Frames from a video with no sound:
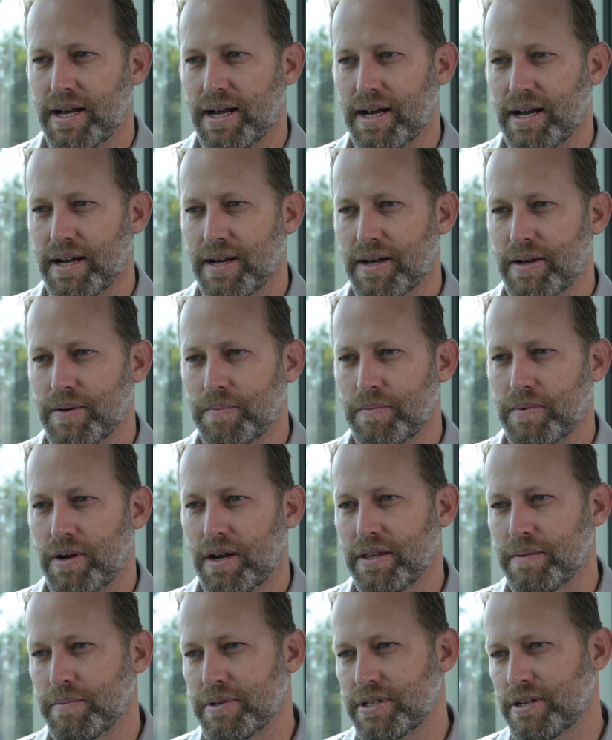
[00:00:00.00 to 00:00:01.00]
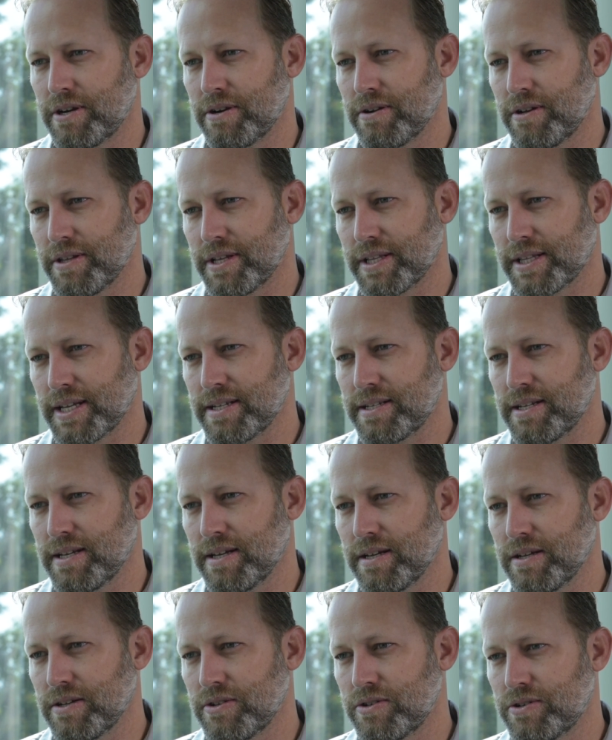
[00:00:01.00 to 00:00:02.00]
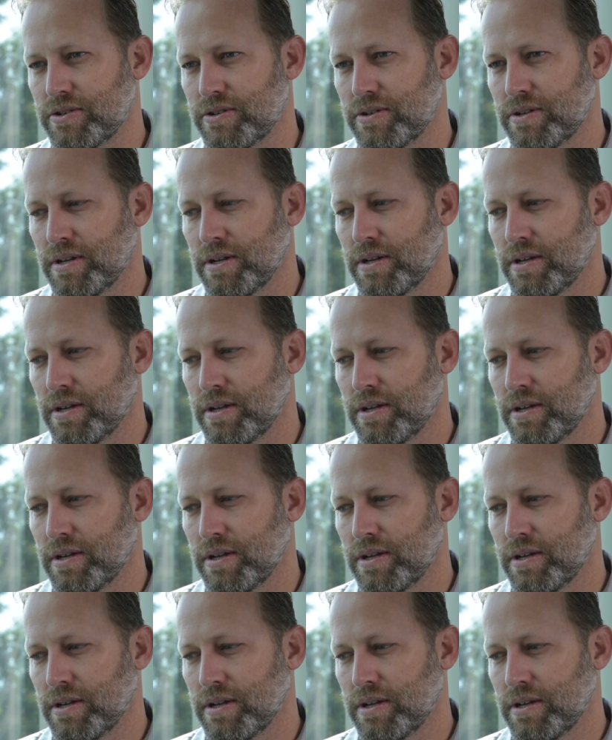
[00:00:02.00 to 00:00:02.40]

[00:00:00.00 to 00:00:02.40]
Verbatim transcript: um, on the material that they teach.